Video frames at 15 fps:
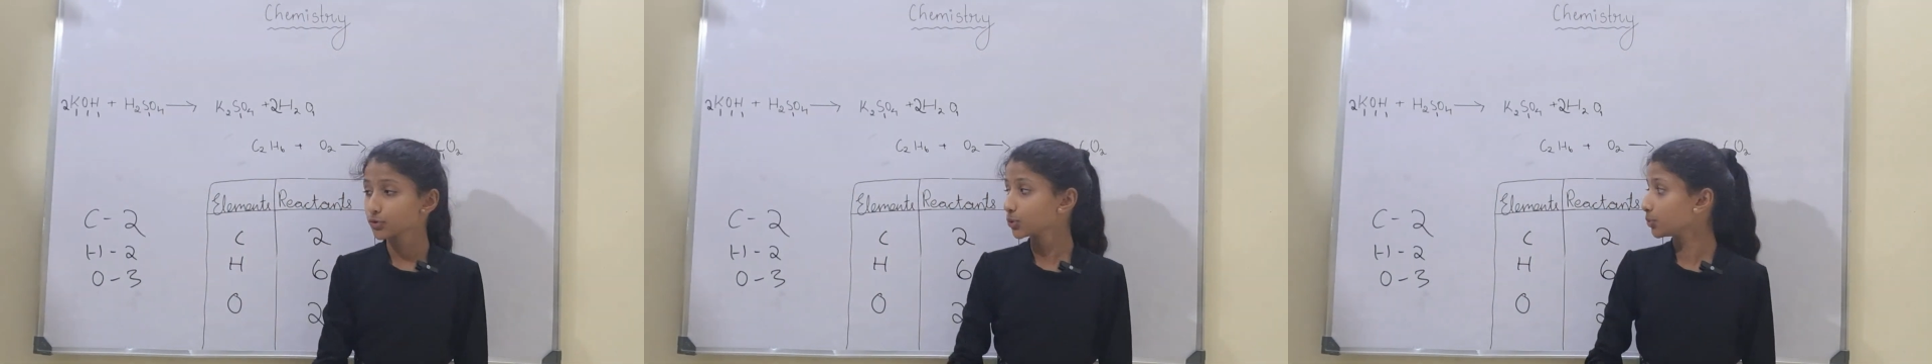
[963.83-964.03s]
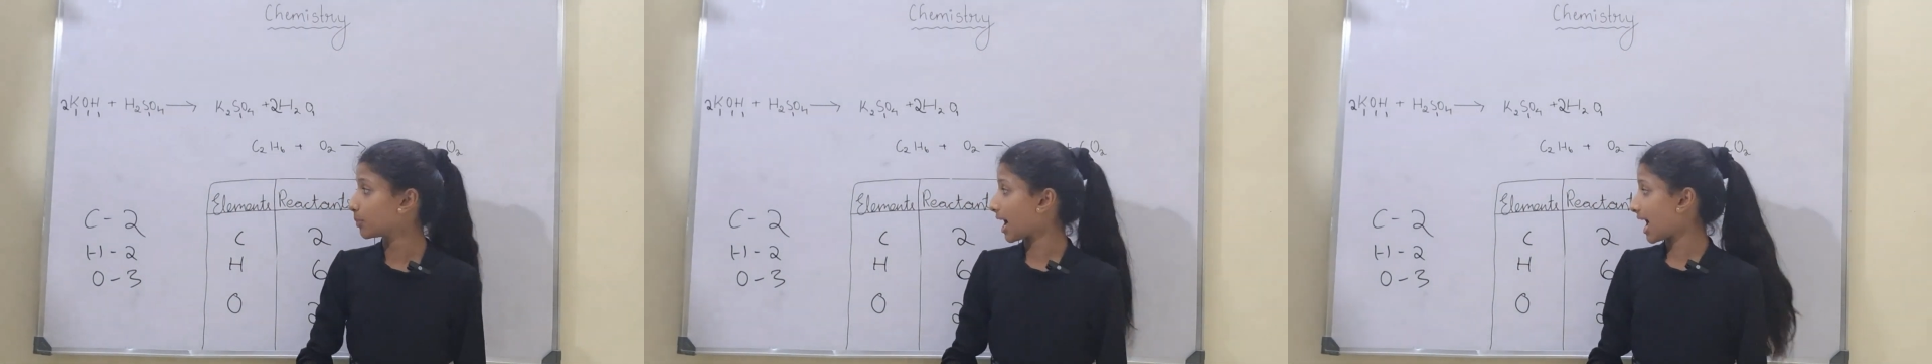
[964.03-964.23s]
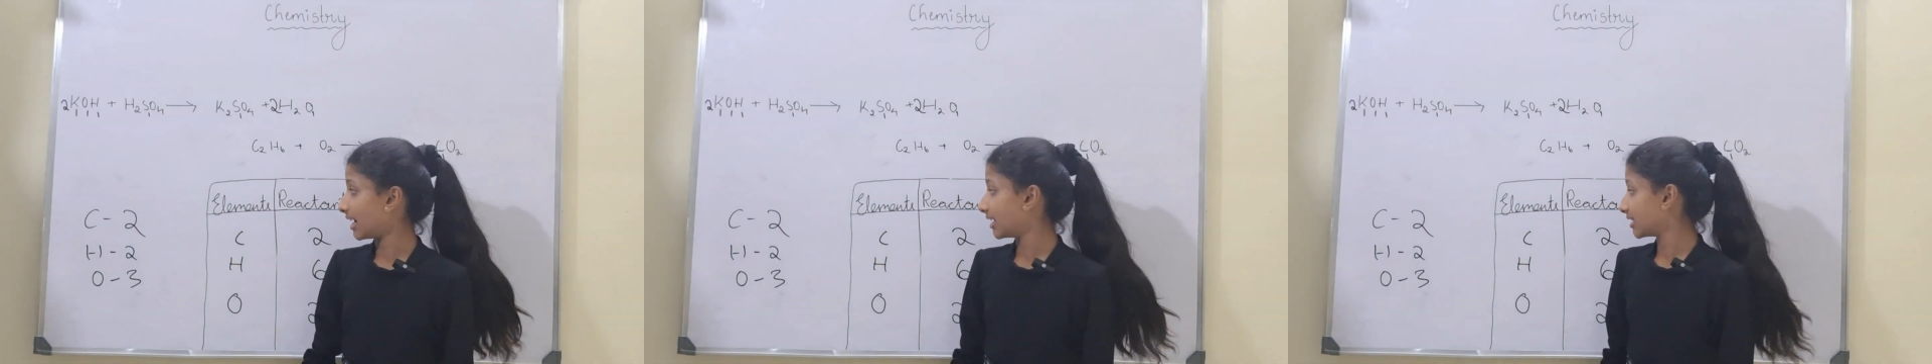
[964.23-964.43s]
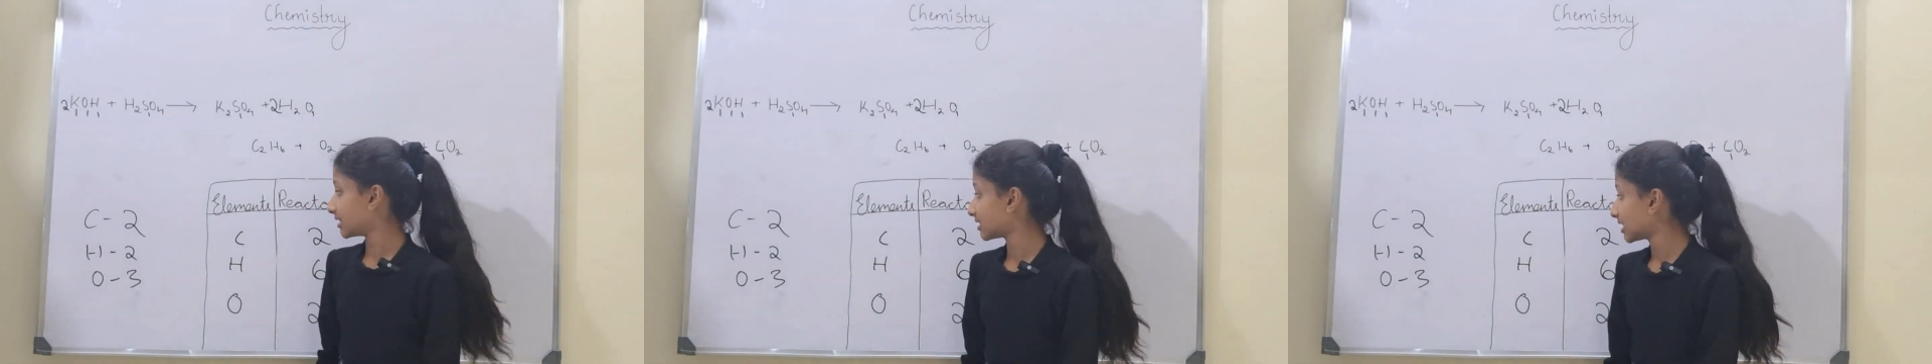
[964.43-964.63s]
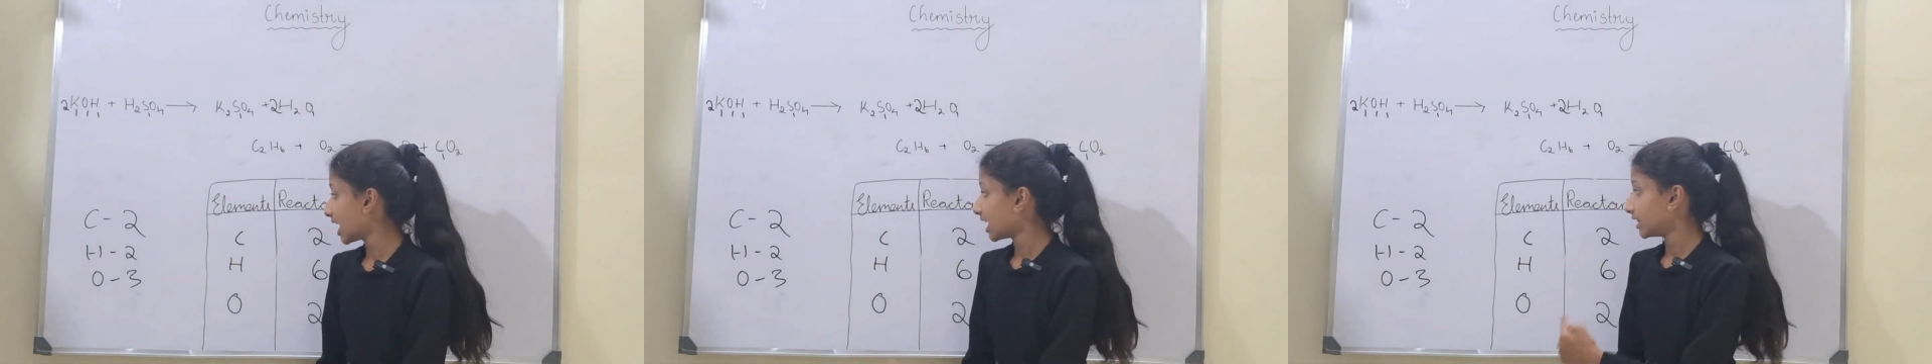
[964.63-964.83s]
to
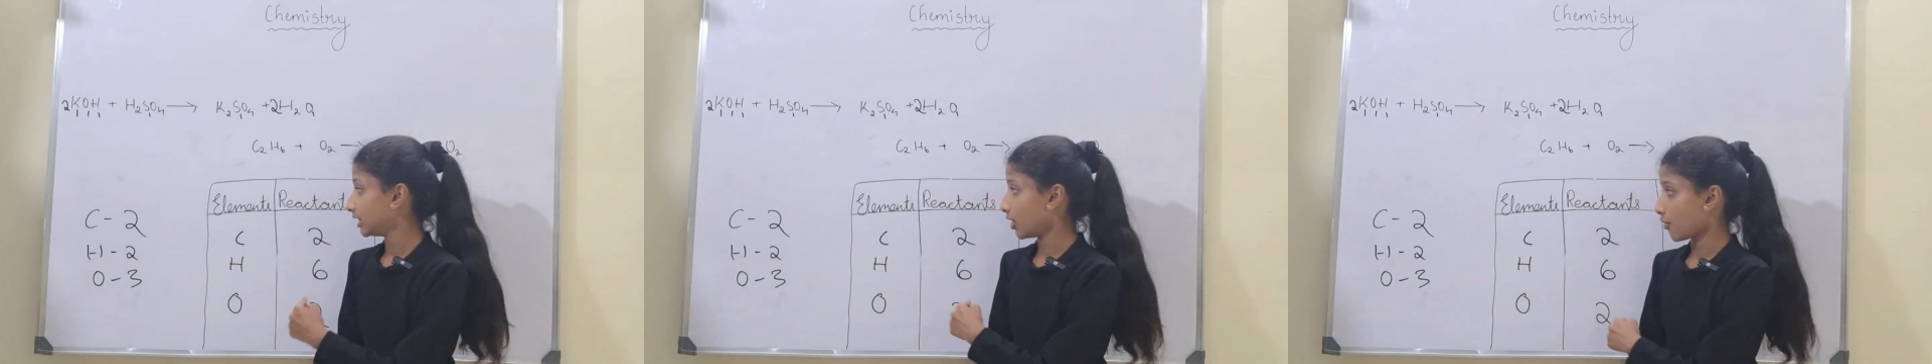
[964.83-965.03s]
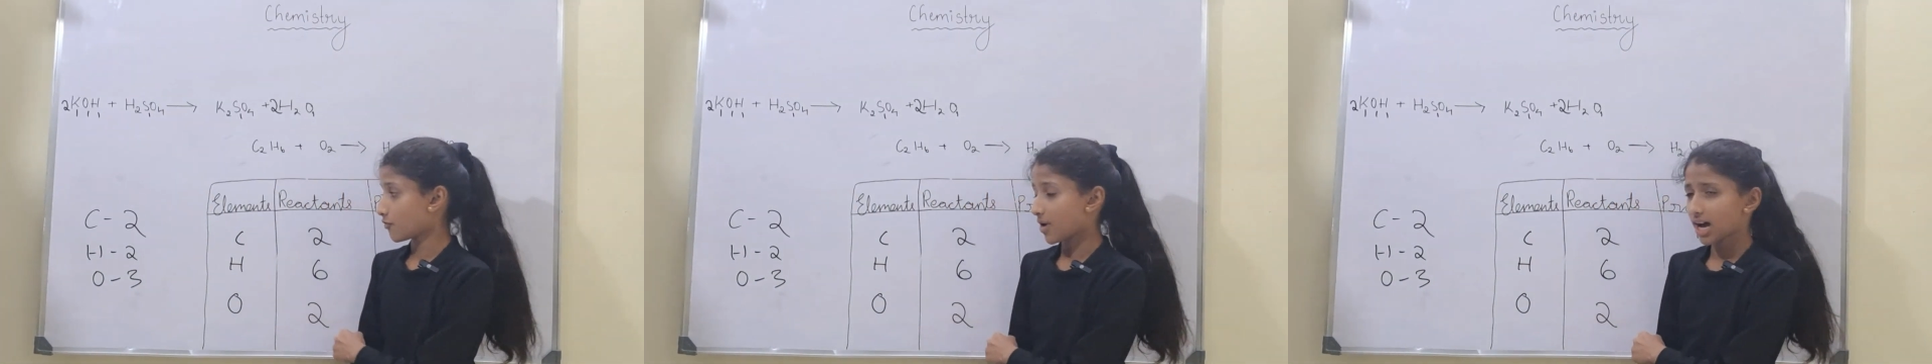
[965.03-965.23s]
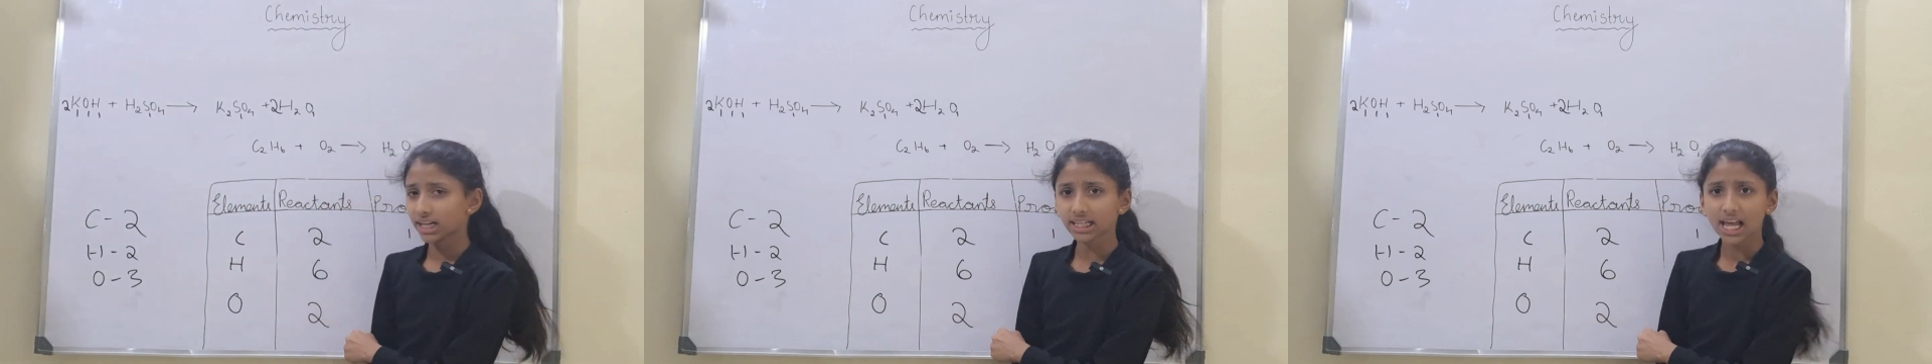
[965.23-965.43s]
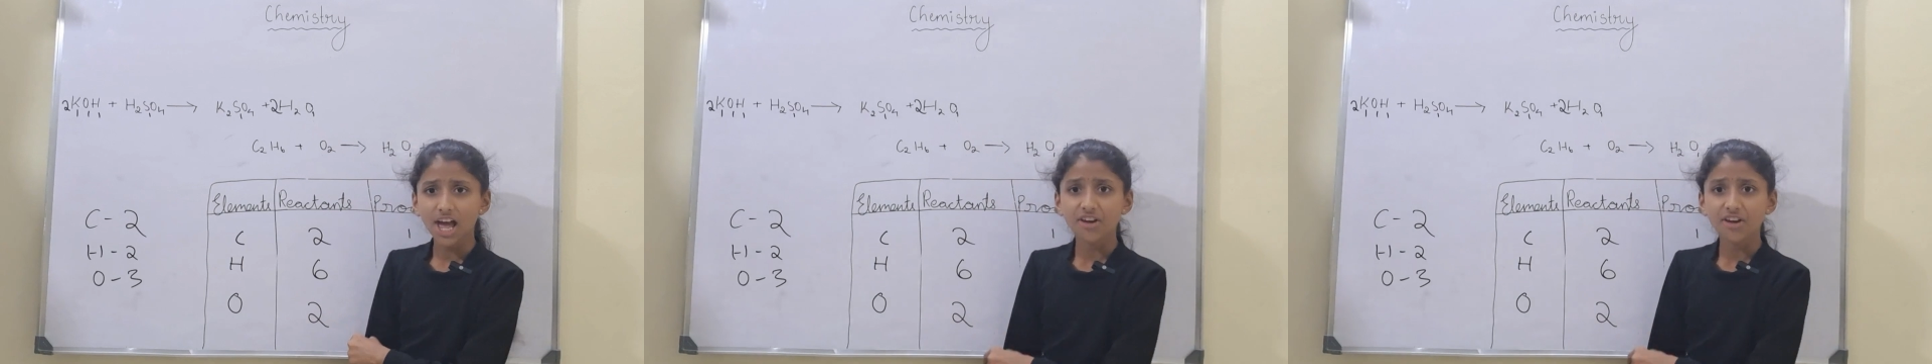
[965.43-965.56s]
balance the one